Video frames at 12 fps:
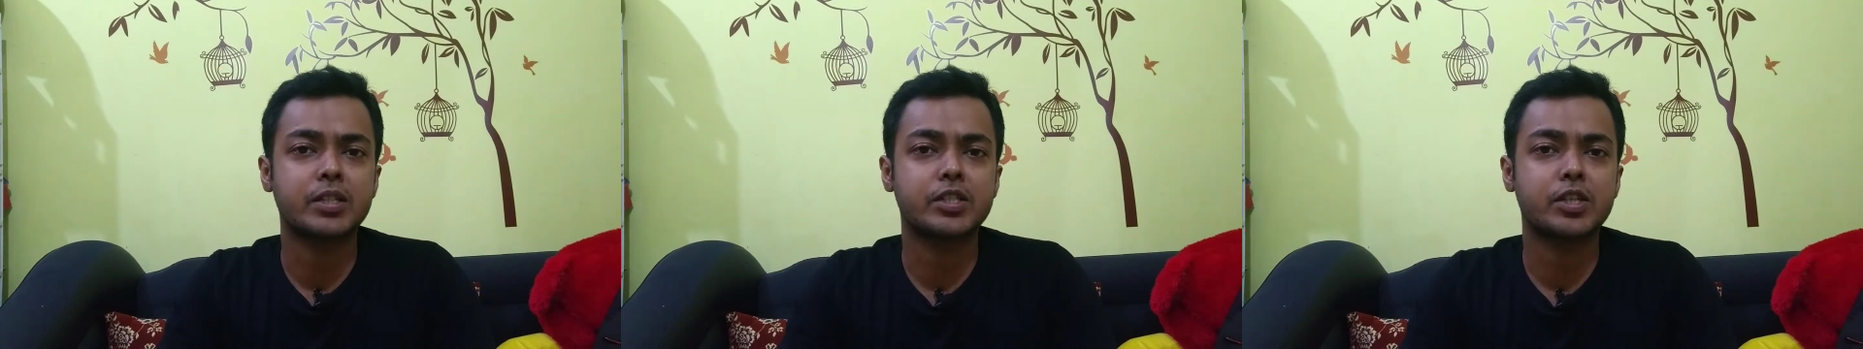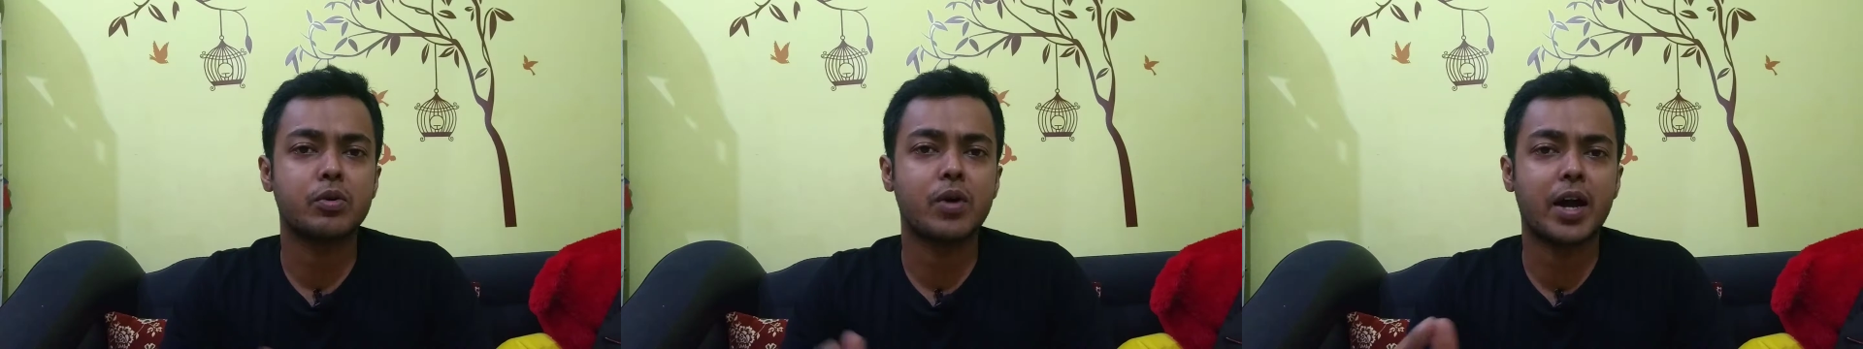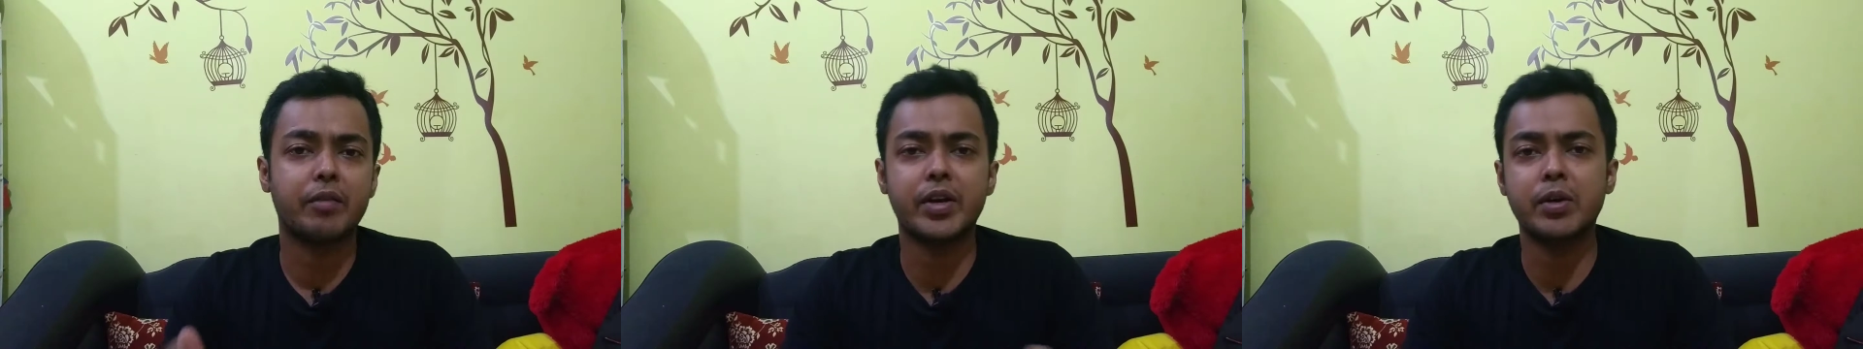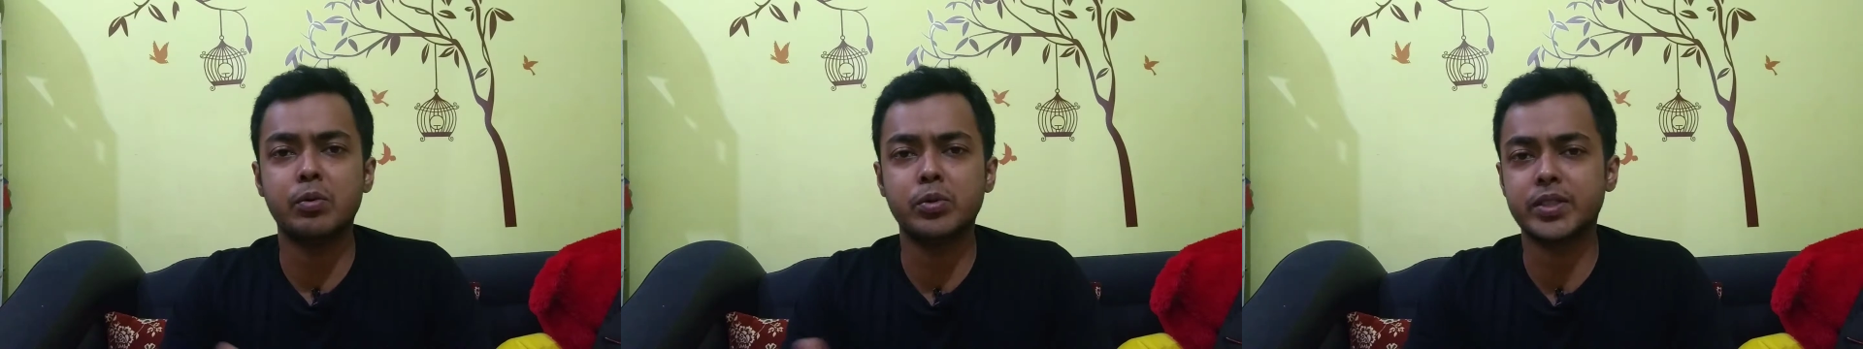So I
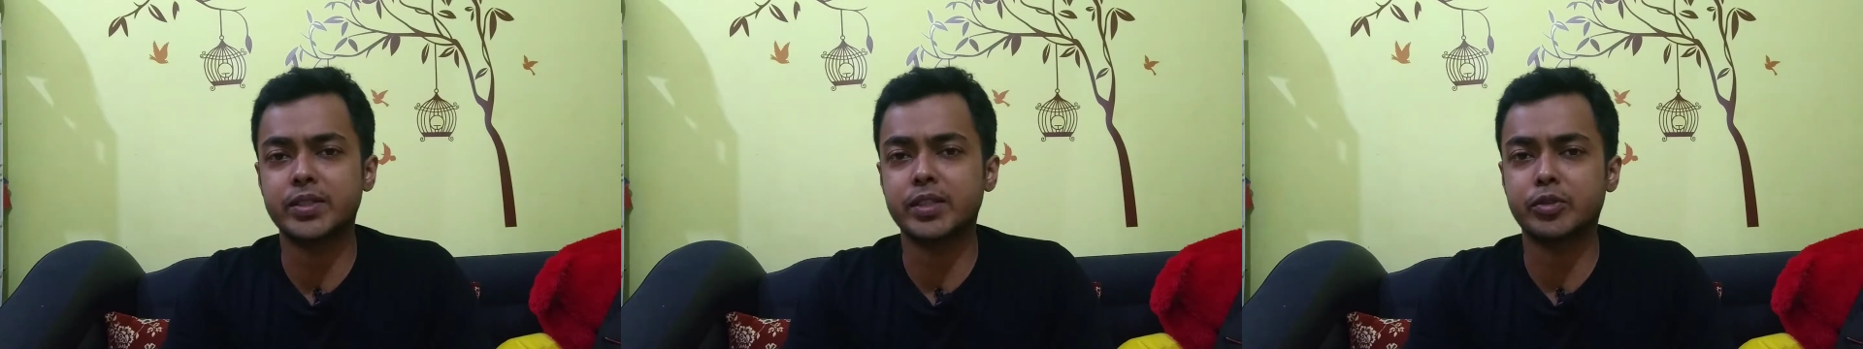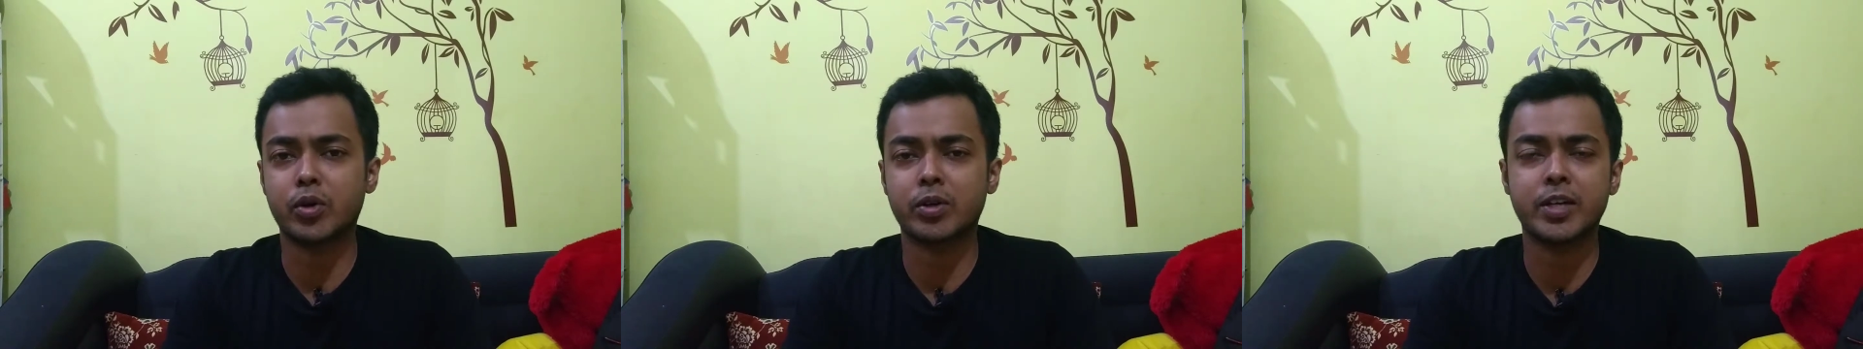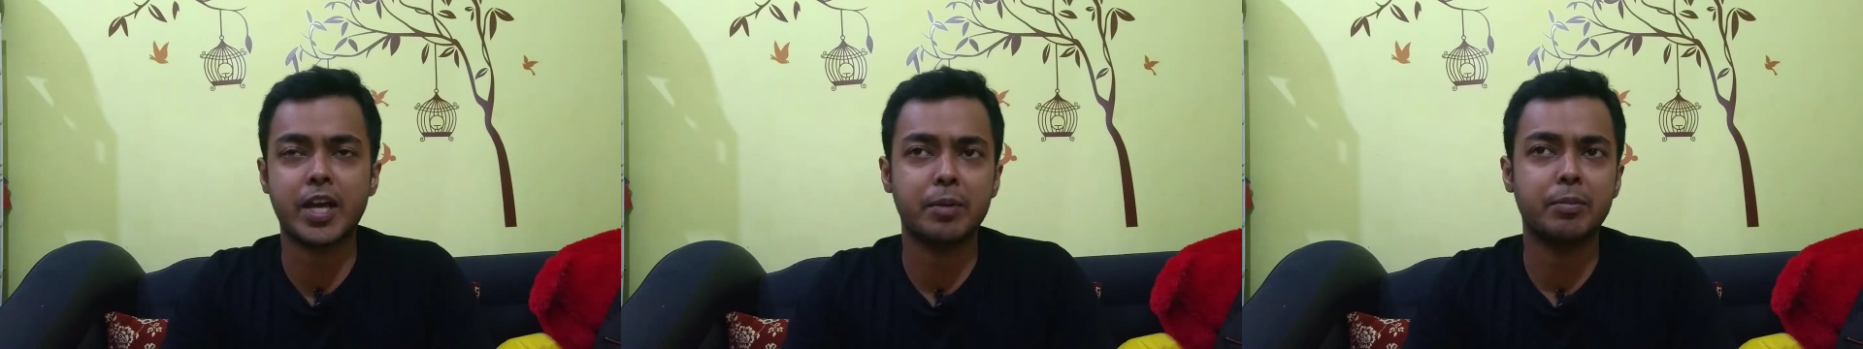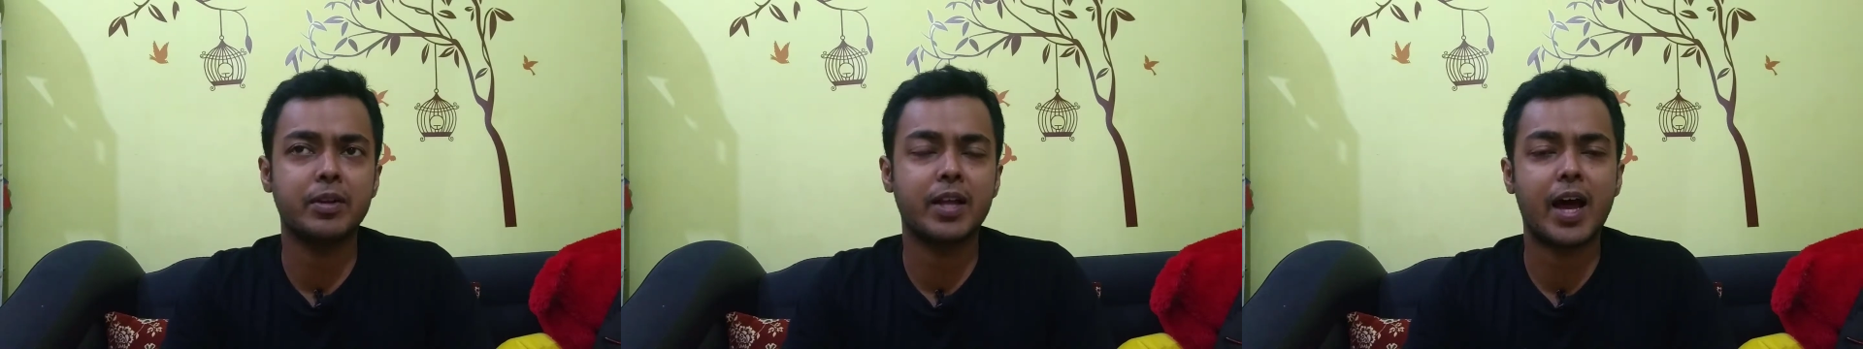rerouted the throttle
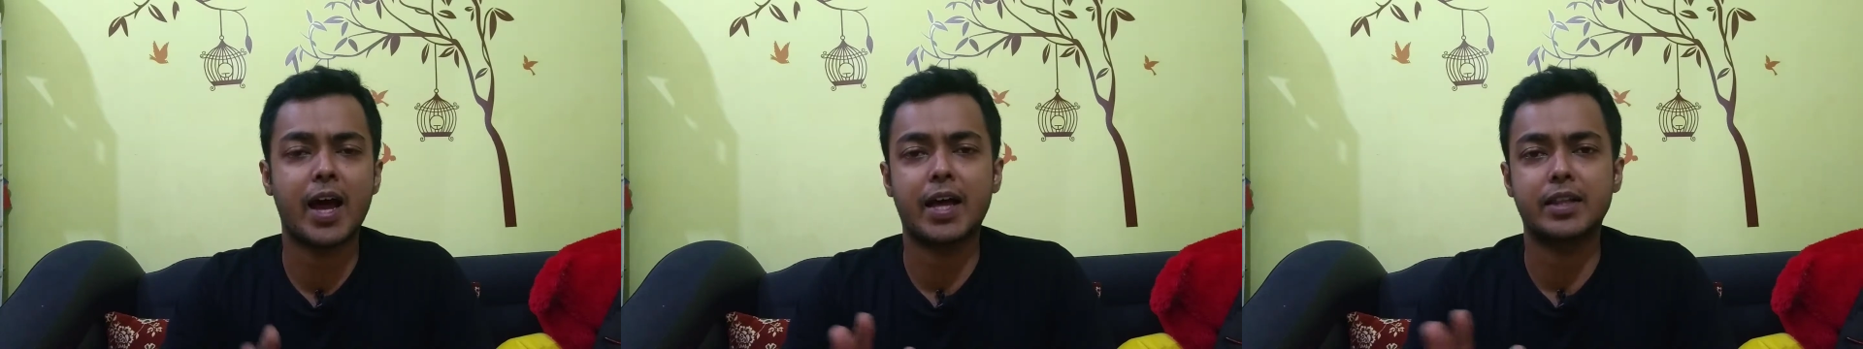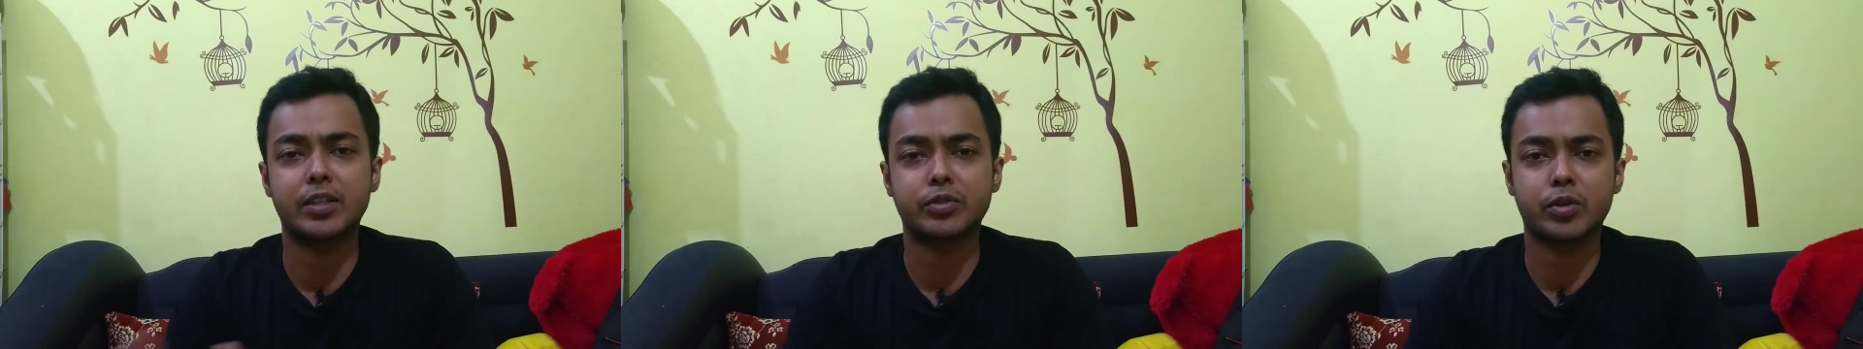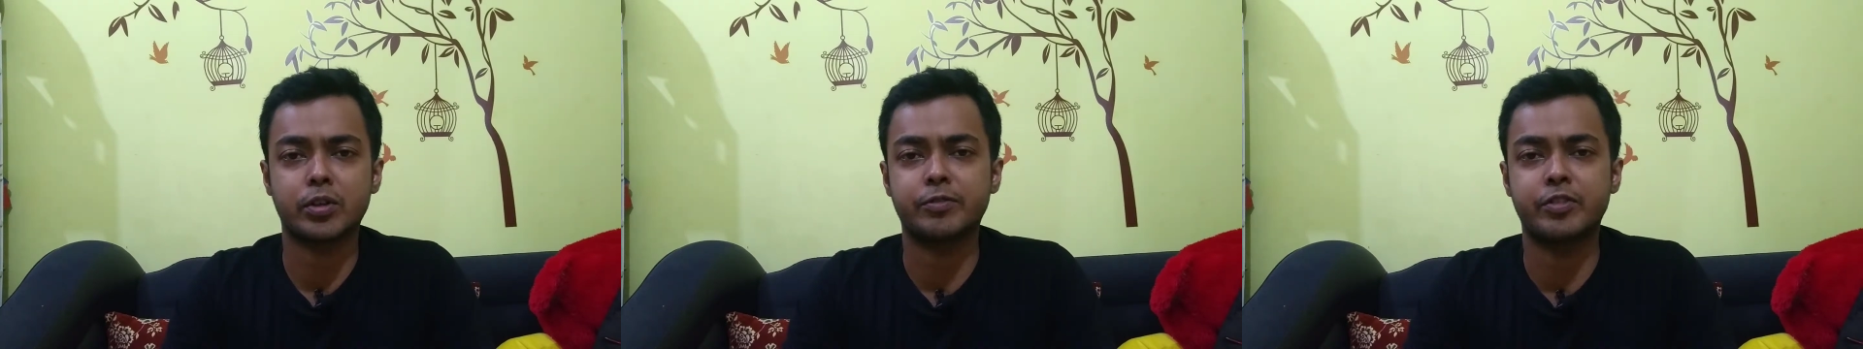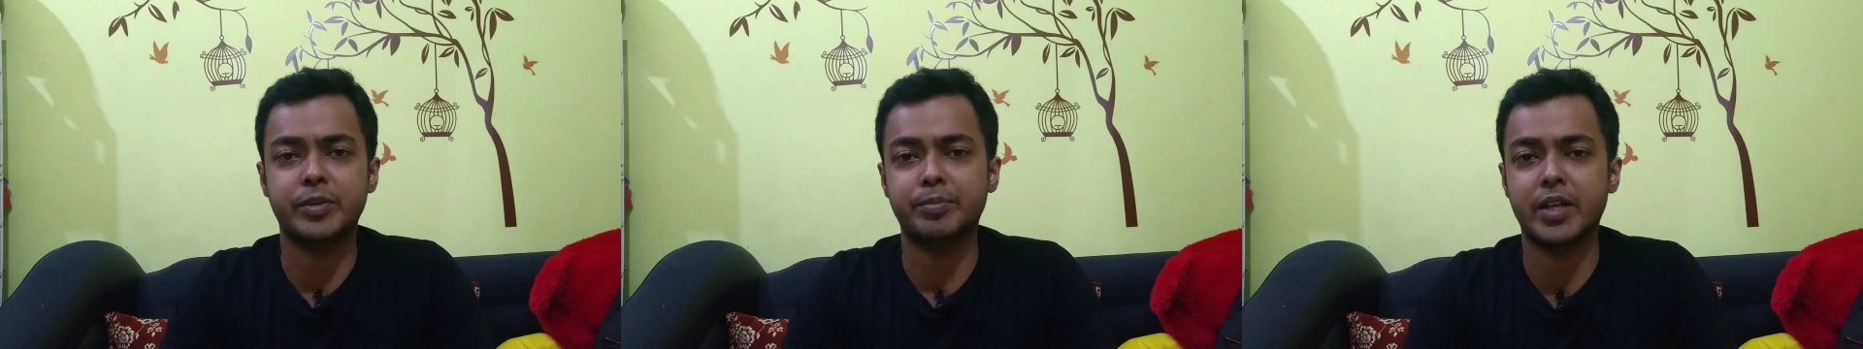cable and the throttle
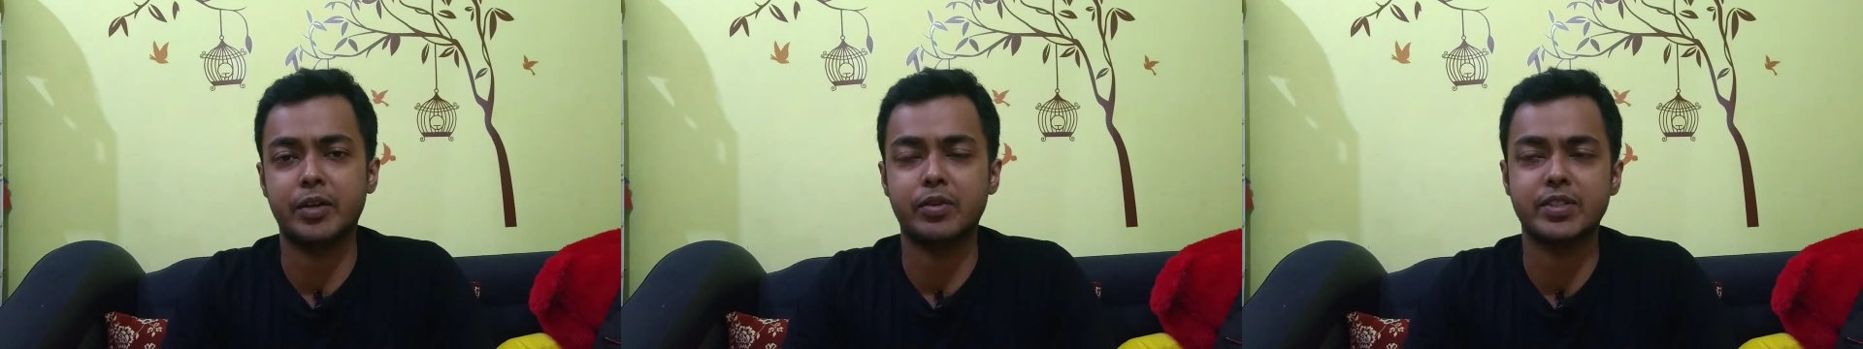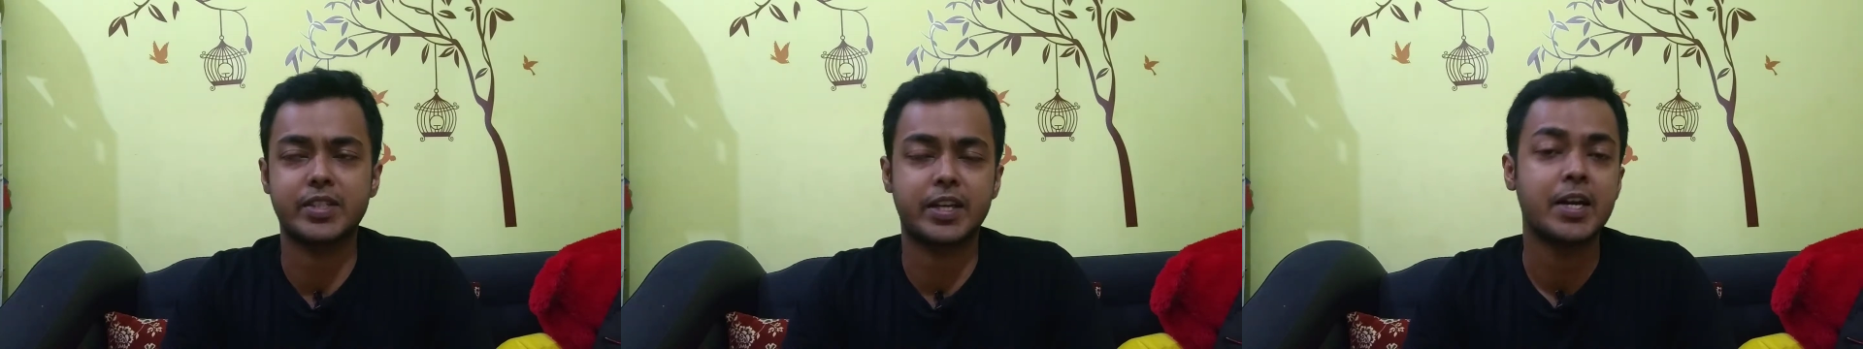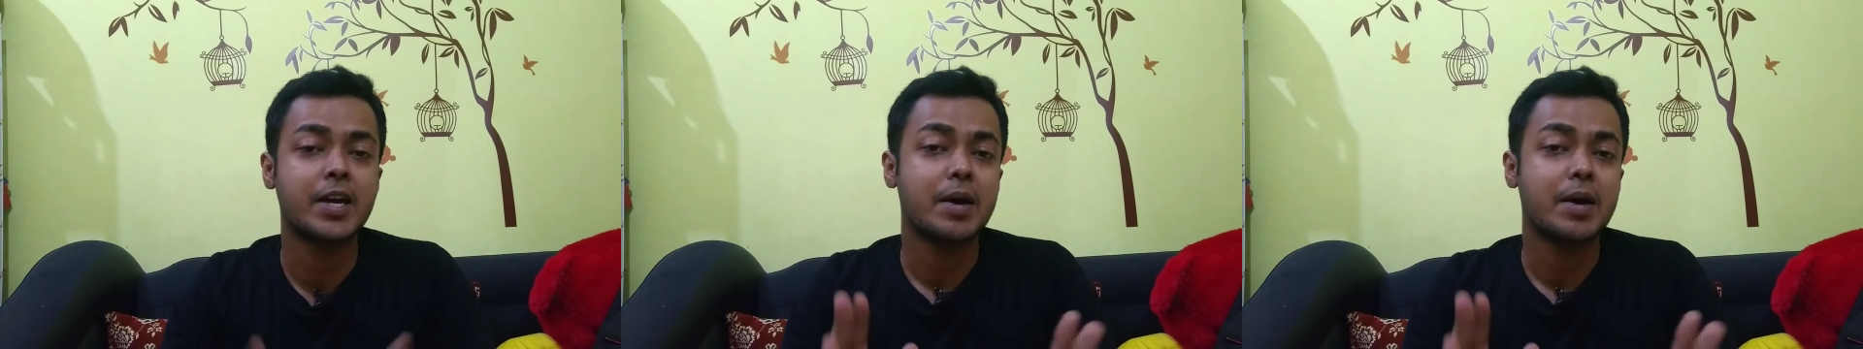free play was there.